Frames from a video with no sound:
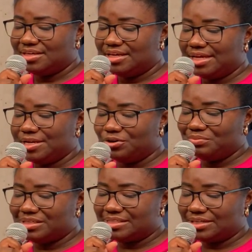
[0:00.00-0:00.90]
And
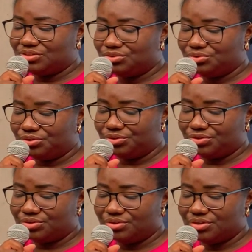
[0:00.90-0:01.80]
Naomi said to
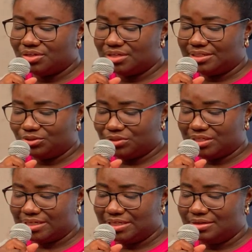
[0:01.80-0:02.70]
Ruth, her
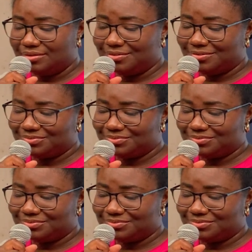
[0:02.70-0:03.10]
daughter-in-law,